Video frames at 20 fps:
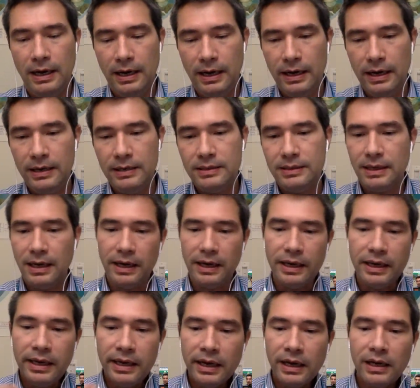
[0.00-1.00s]
Is a
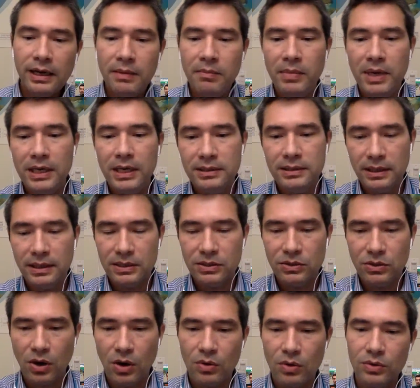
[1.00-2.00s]
yearly meeting. It's
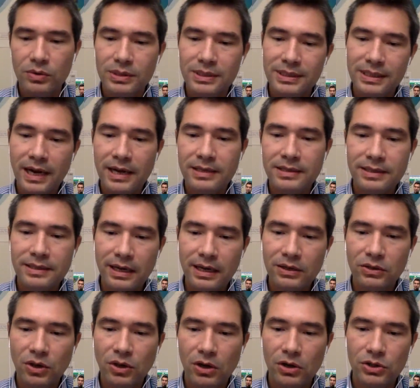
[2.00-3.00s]
called Science
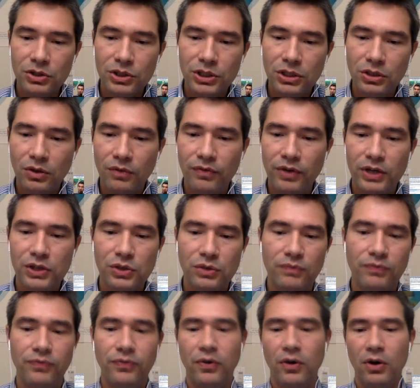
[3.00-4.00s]
Technology Innovation
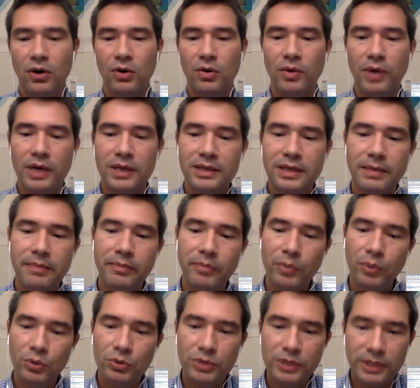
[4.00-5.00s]
Forum. It's a
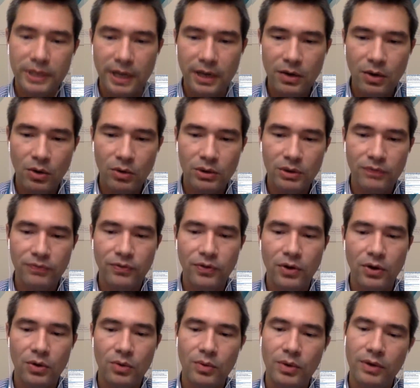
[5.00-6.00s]
multi-stakeholder
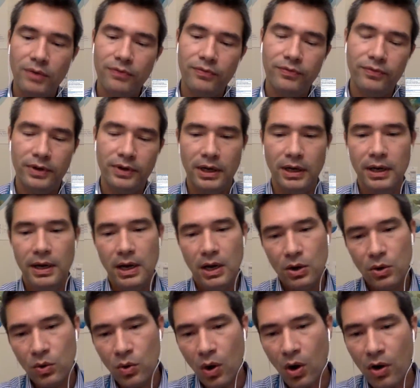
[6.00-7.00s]
forum with
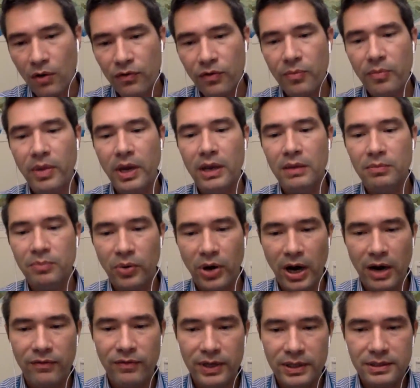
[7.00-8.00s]
government,
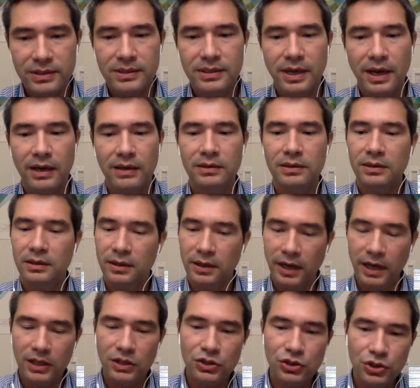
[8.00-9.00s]
private sector,
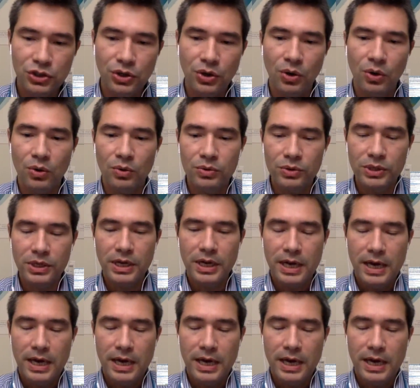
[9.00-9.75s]
NGOs.